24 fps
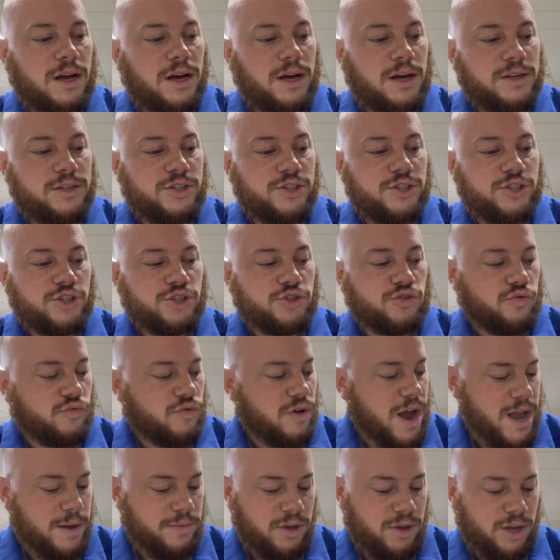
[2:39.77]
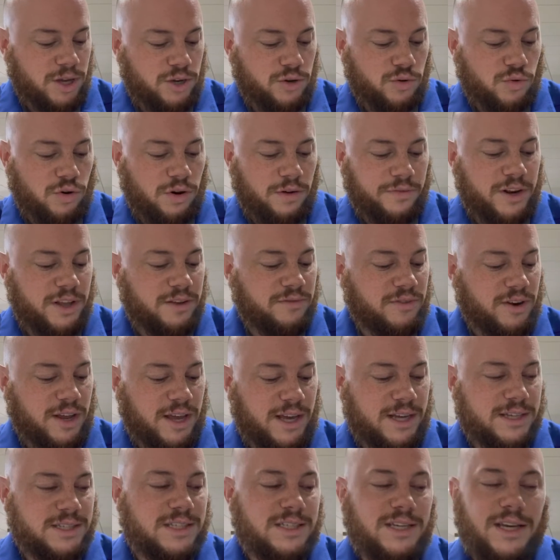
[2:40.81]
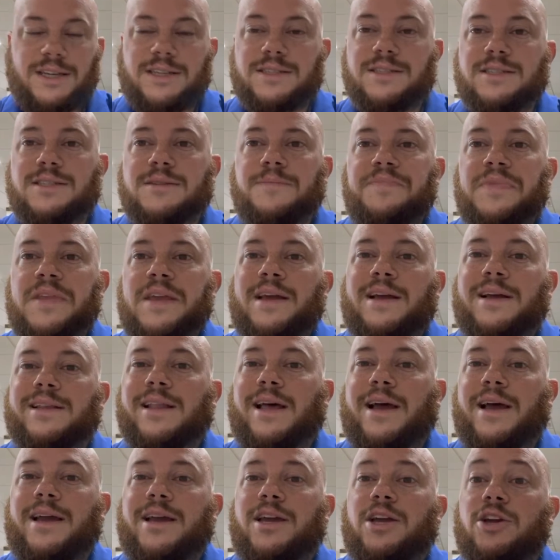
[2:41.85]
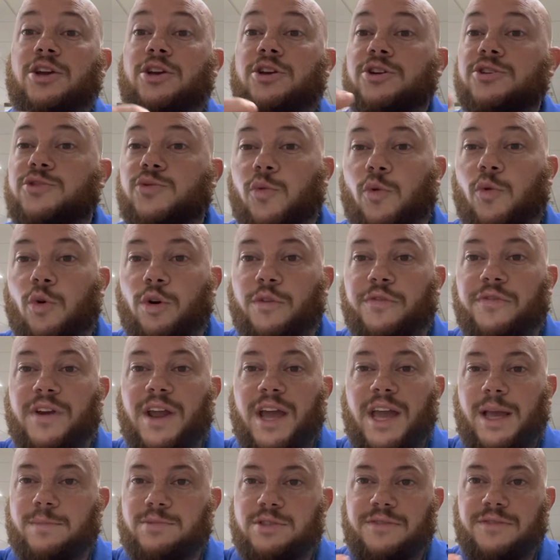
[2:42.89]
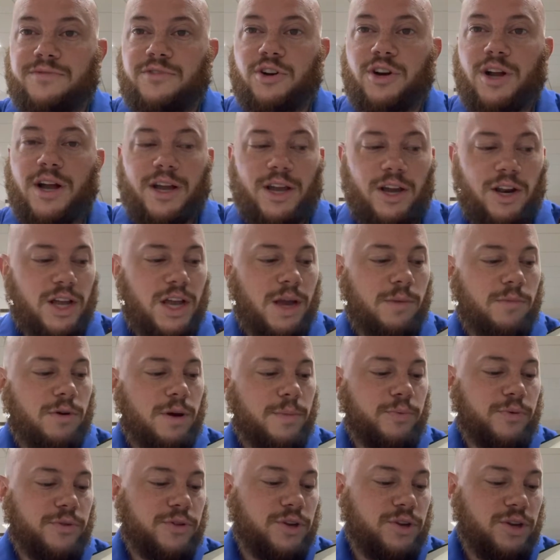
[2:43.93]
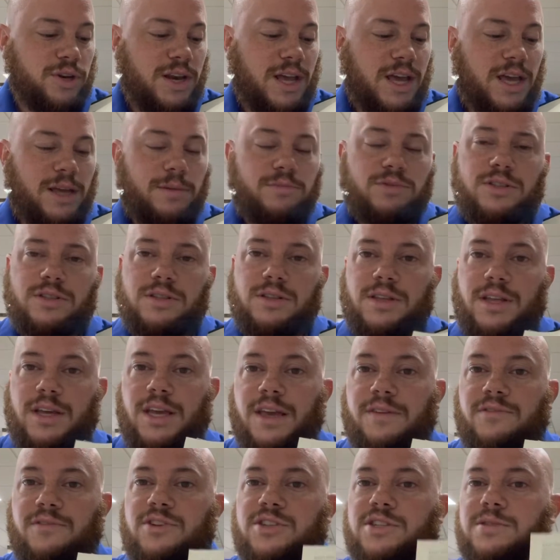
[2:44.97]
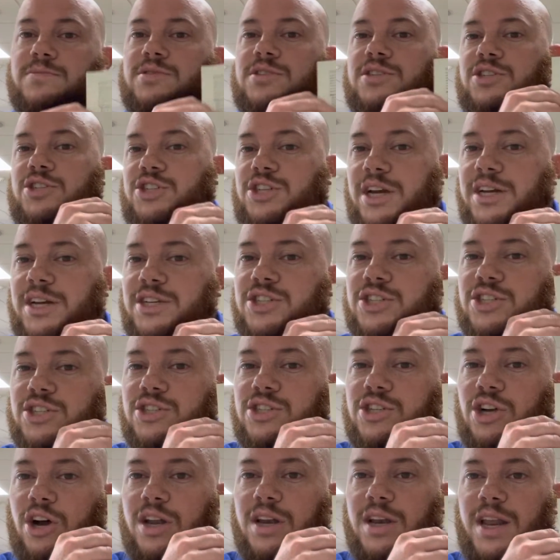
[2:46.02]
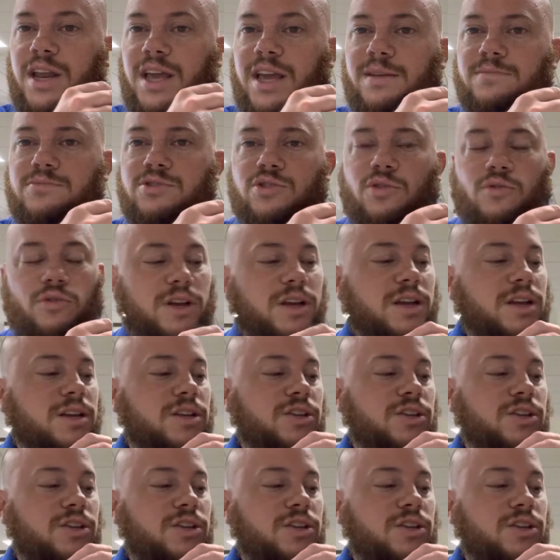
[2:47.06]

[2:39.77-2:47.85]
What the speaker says: describing a dwarf. It even has things like good dwarf names. If you're not good at coming up with good names, they give you some suggestions on names, or you can